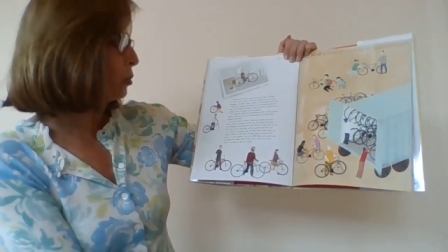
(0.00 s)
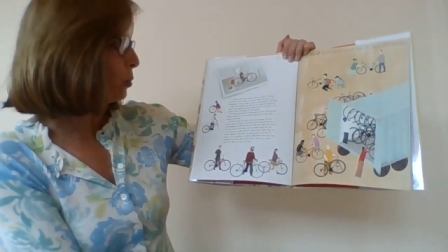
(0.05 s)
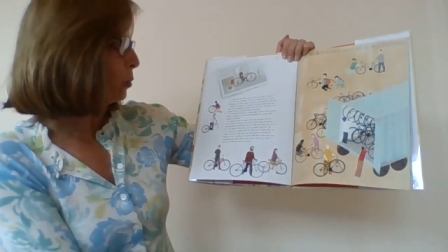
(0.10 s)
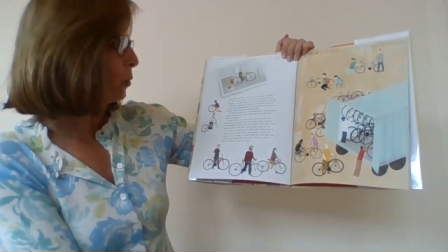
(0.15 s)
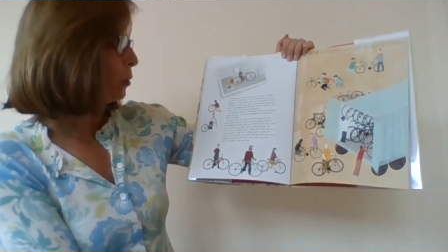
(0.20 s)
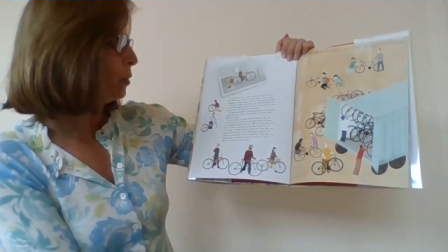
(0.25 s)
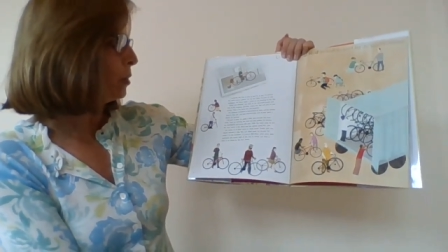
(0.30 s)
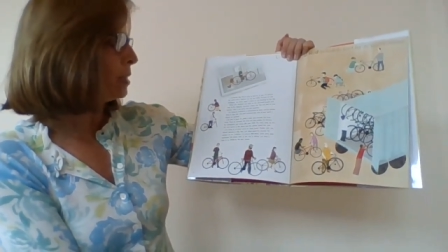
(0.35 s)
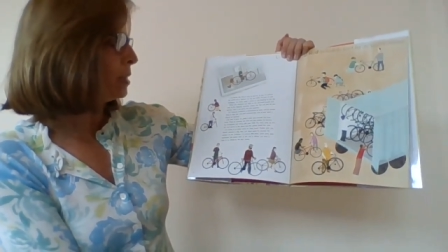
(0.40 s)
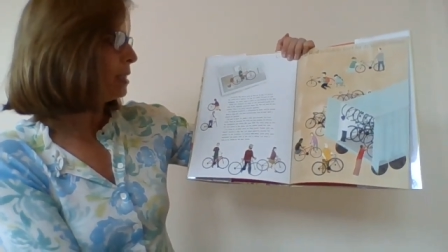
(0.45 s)

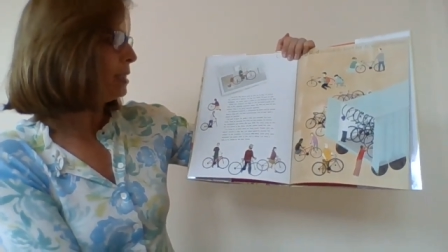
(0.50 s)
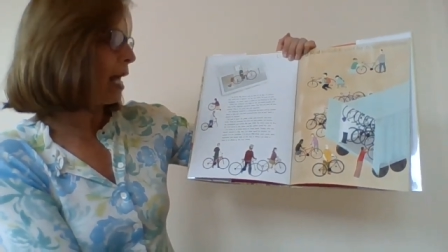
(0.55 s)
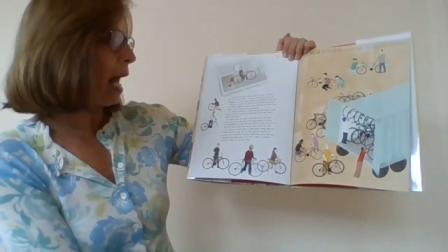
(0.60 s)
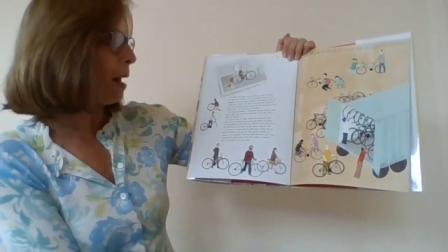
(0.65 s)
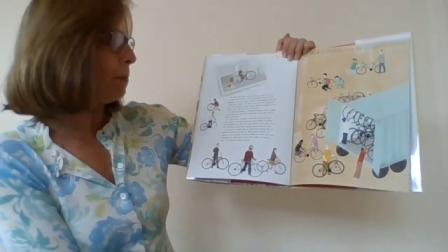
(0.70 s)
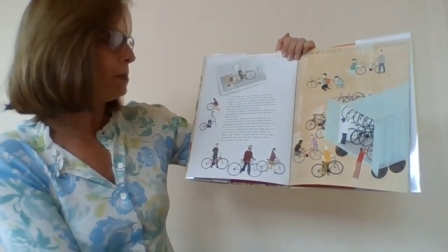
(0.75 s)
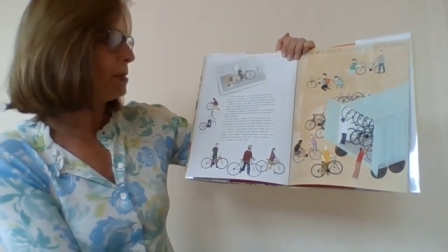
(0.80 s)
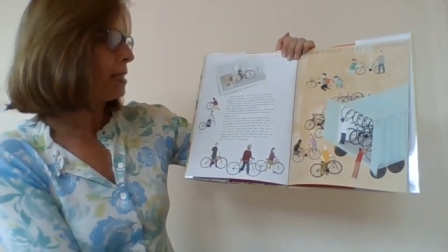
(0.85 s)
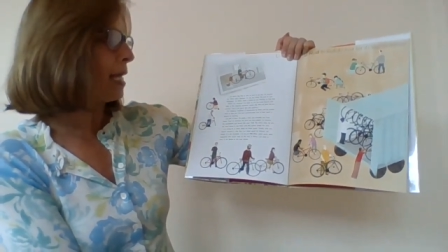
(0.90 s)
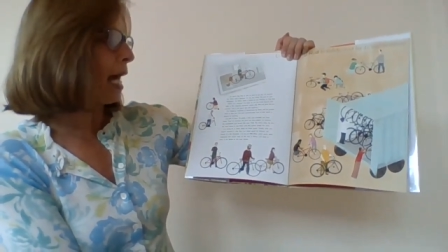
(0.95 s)
tools,
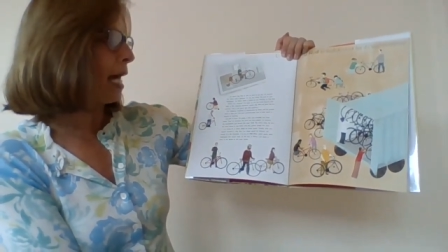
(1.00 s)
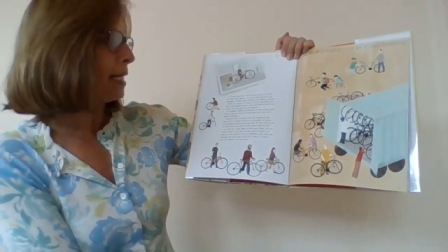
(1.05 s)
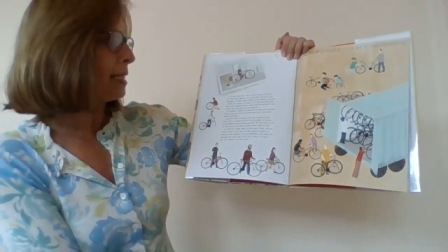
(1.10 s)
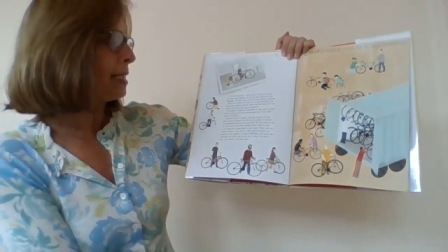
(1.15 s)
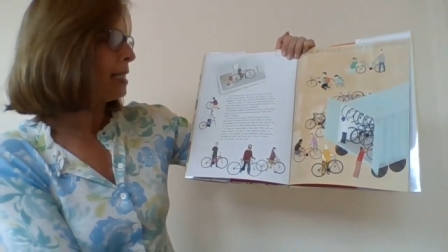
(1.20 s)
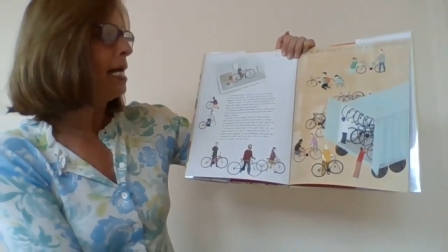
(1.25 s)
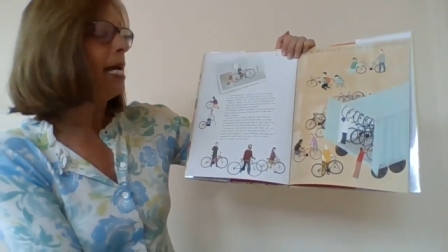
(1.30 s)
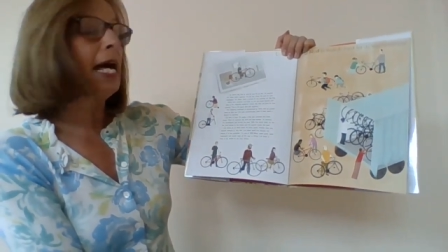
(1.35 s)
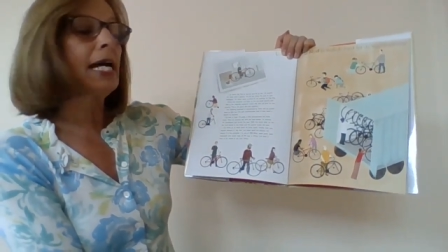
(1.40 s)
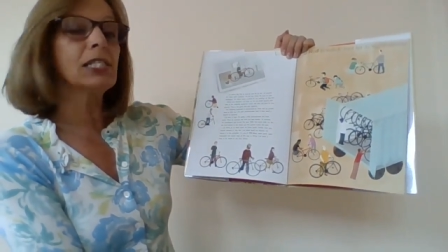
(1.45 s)

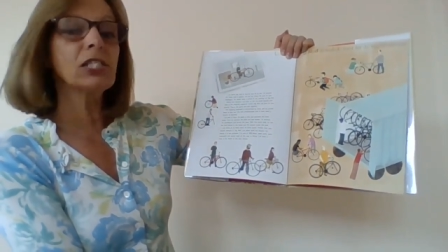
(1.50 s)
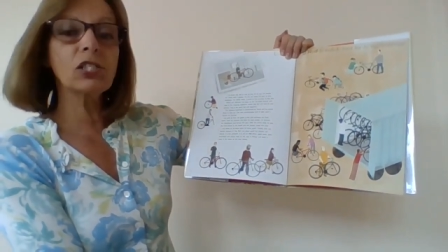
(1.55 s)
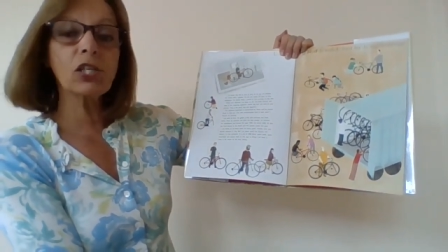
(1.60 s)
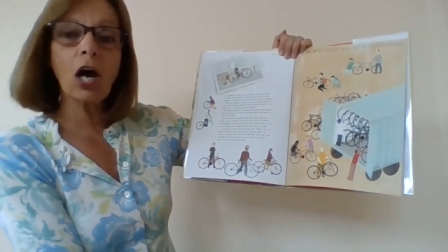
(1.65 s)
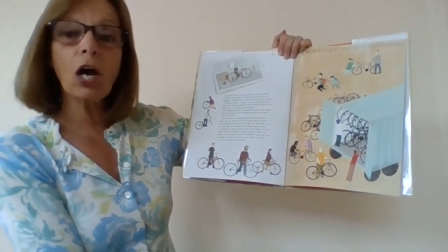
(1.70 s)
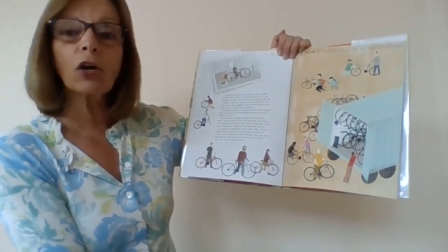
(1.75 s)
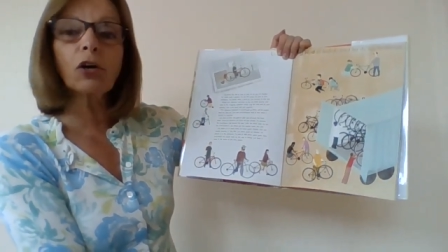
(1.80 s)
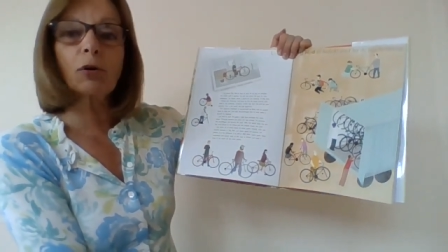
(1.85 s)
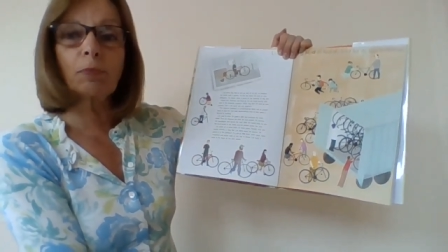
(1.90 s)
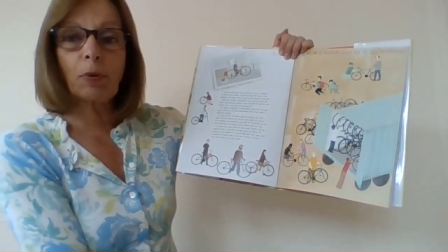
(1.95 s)
knapsacks, and
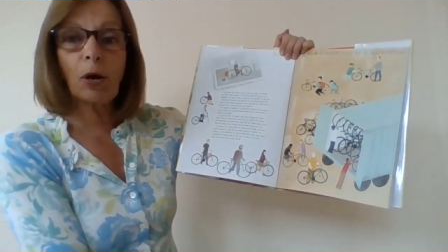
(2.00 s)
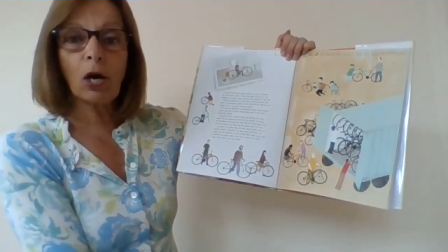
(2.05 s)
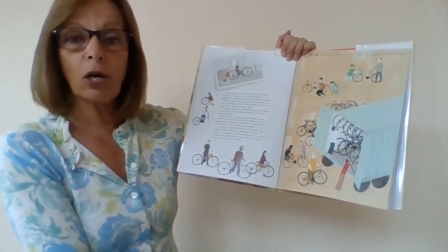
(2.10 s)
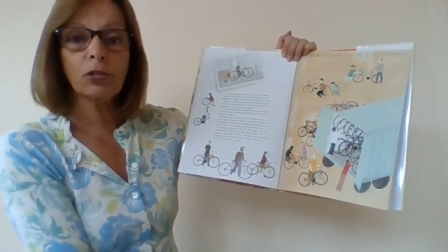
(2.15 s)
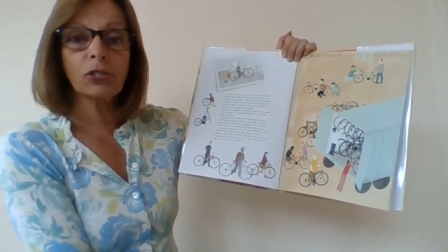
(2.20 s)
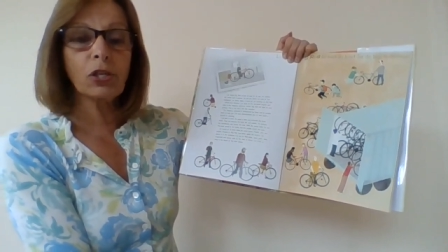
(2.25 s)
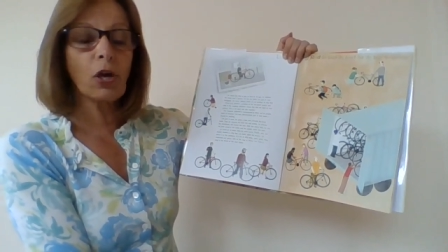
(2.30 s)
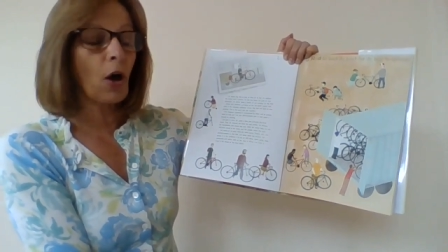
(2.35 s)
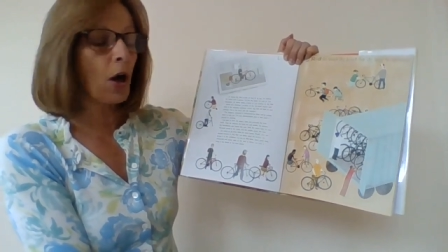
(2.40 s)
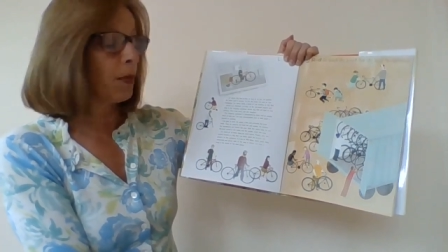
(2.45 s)
soccer
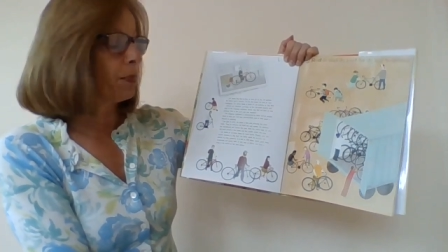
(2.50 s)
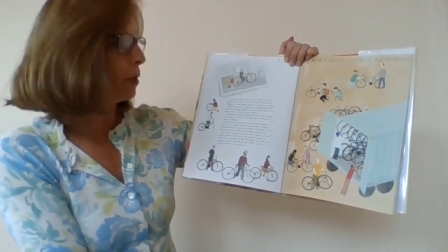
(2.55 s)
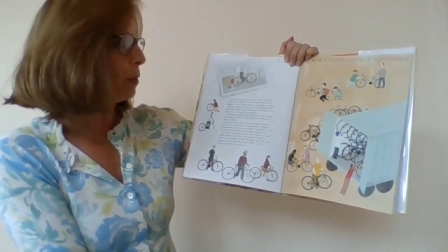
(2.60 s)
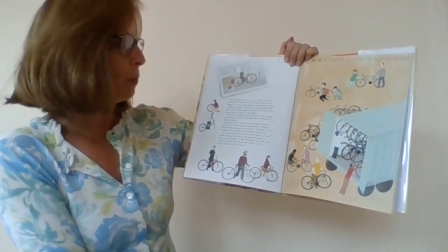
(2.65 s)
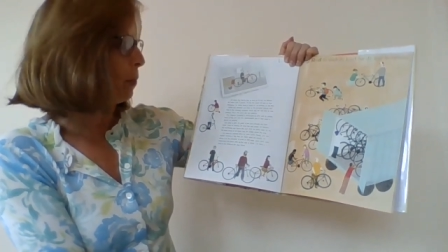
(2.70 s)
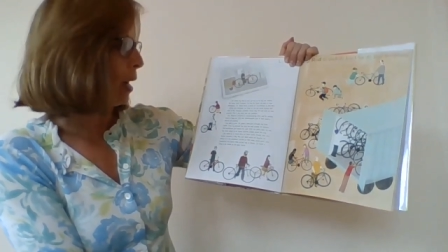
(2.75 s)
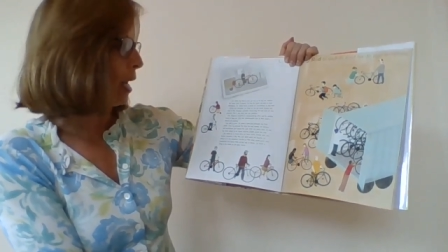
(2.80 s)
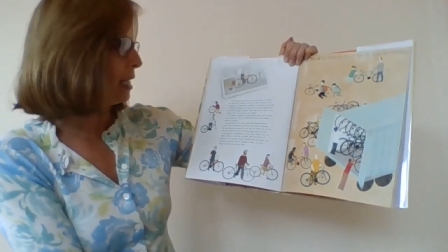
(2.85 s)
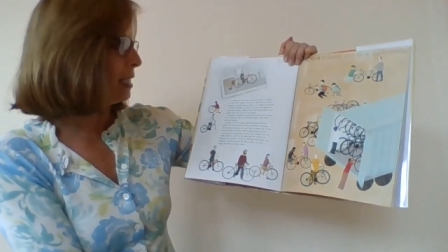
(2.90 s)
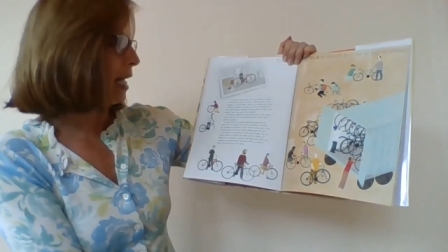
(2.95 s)
balls on their
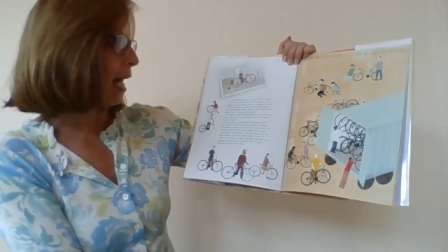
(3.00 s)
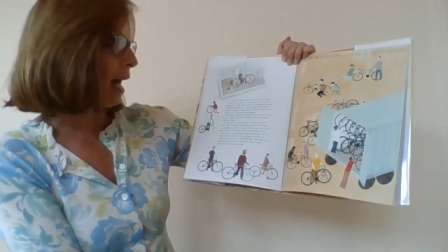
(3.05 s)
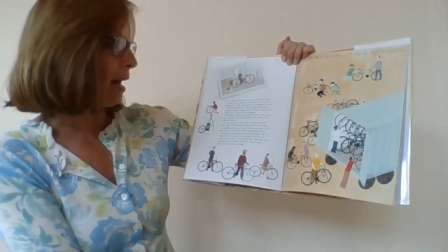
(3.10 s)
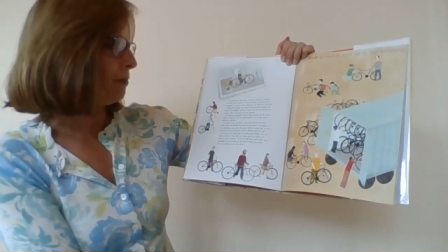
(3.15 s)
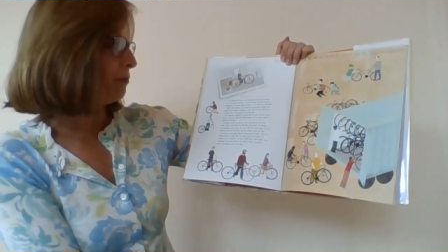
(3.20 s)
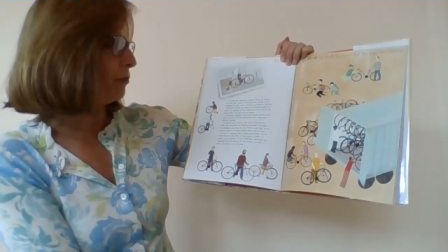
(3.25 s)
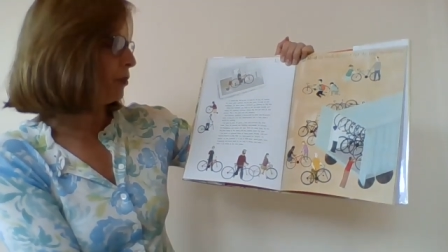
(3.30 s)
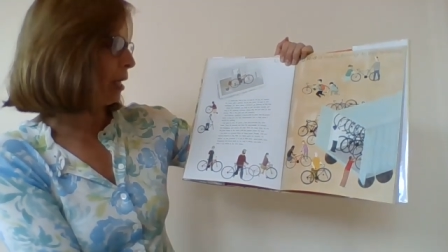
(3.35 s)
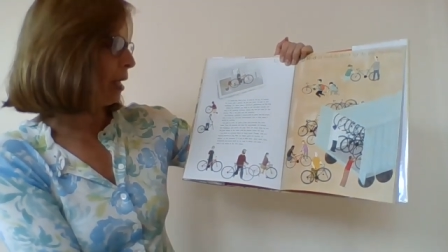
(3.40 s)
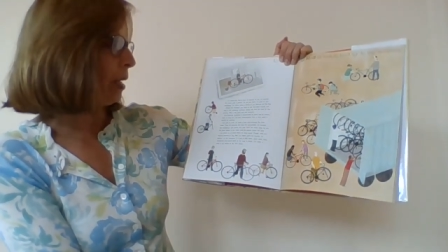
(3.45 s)
way to
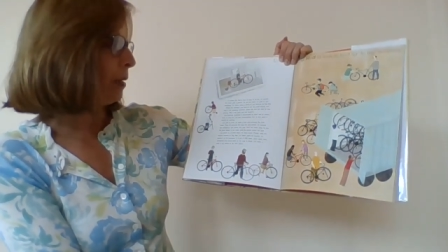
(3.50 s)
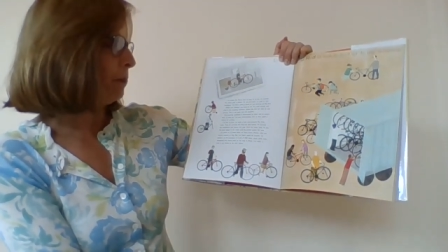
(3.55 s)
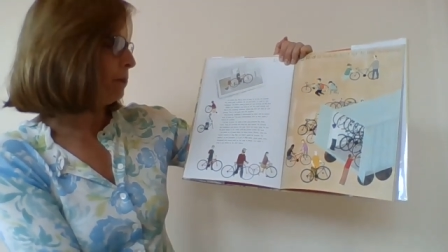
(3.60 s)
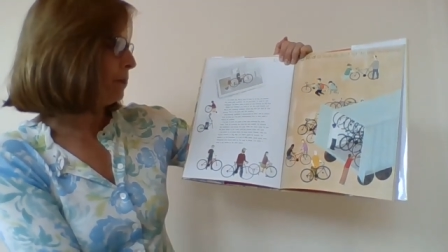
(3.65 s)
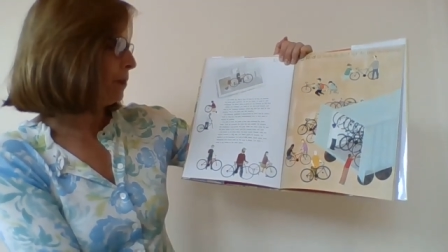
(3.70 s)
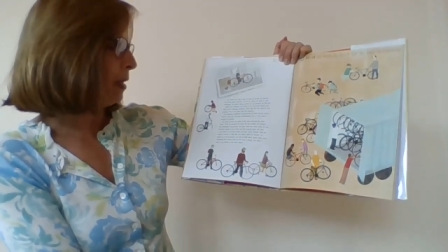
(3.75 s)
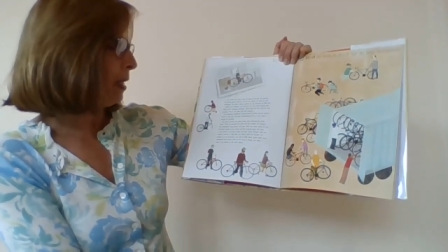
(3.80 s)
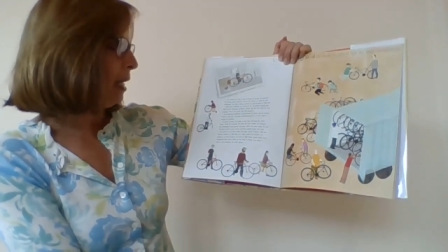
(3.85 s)
Africa.